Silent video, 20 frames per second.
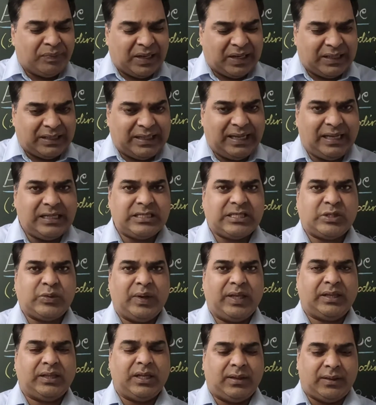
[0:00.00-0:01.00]
deals
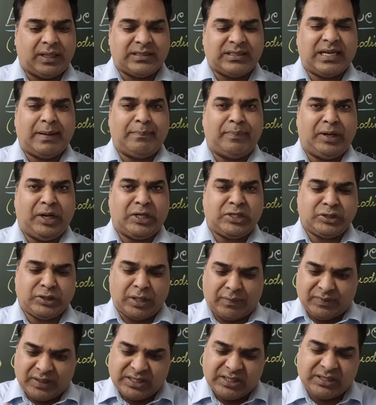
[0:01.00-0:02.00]
with the separation
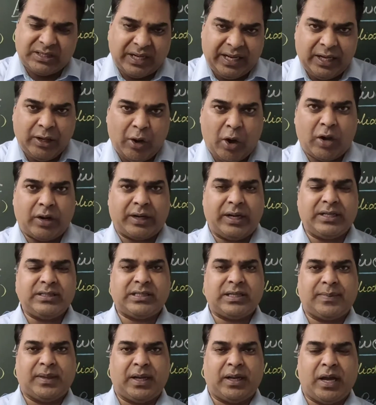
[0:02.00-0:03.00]
of these three organs
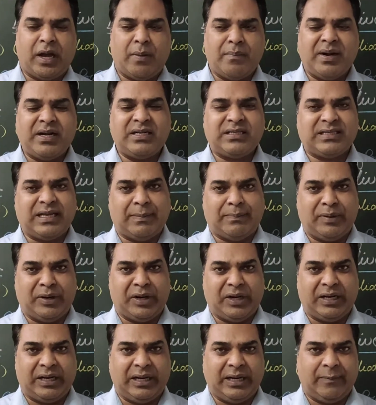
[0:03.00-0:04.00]
of the government
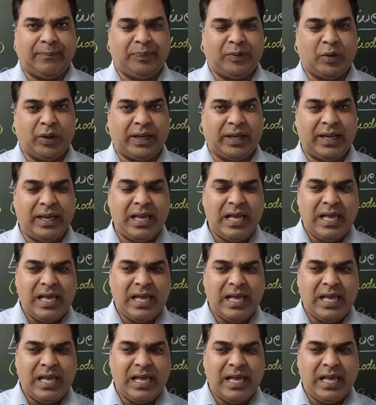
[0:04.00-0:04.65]
separately. Okay,